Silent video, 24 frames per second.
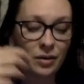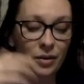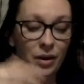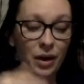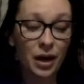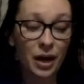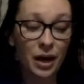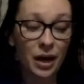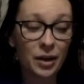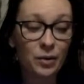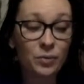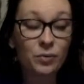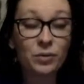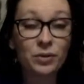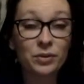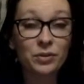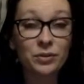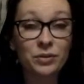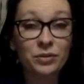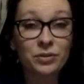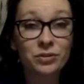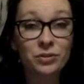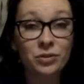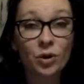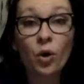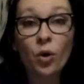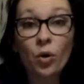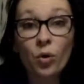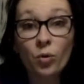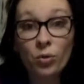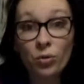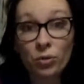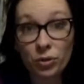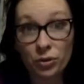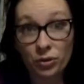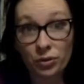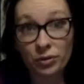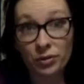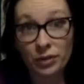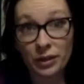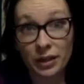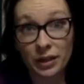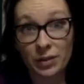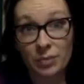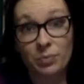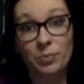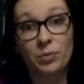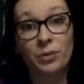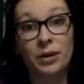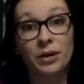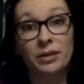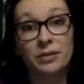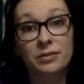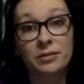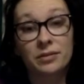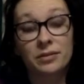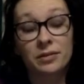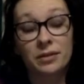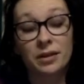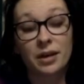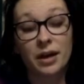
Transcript: I was so thoroughly impressed.